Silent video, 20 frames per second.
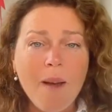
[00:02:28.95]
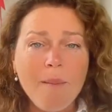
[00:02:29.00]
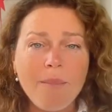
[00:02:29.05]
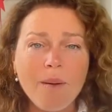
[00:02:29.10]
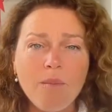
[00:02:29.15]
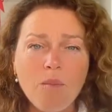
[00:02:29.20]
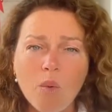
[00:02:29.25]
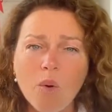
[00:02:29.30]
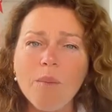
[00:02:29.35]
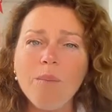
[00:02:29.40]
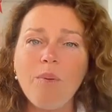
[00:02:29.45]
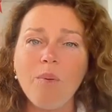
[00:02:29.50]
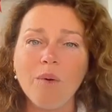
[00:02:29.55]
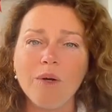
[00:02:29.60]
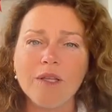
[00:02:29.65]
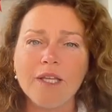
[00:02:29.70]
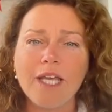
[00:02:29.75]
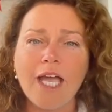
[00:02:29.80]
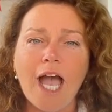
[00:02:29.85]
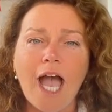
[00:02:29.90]
But more
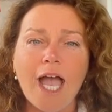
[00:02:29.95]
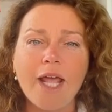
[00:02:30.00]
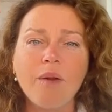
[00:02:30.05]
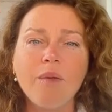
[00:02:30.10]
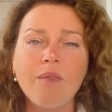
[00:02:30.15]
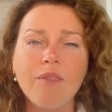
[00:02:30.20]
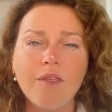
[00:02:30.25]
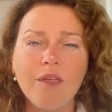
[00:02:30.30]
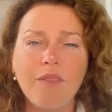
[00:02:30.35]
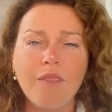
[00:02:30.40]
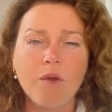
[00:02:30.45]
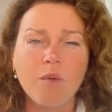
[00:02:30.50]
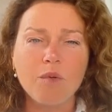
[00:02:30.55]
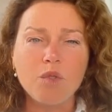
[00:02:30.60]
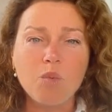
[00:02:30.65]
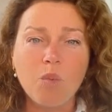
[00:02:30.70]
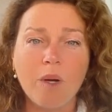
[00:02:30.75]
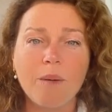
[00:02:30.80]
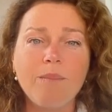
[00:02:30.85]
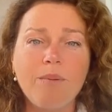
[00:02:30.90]
importantly, I don't think there
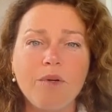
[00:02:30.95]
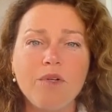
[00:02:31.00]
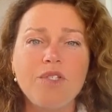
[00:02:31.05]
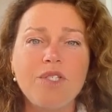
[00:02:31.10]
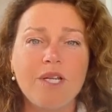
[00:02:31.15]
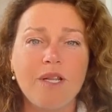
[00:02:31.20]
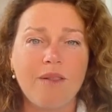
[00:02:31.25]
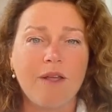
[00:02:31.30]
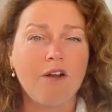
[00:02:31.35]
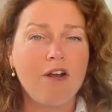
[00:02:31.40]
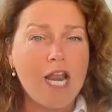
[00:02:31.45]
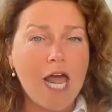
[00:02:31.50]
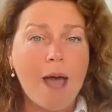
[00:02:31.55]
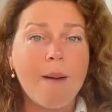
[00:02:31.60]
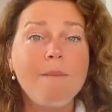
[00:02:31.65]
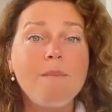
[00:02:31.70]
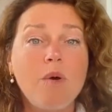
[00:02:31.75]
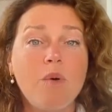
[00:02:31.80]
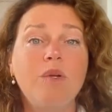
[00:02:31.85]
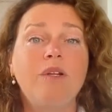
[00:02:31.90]
was one person in there
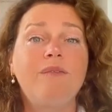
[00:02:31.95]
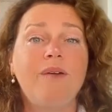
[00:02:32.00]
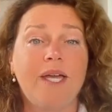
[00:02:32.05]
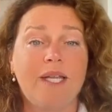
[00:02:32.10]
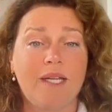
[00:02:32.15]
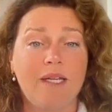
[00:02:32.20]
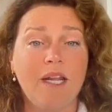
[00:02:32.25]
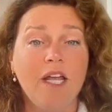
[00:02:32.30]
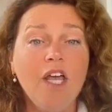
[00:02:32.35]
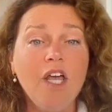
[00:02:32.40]
not motivated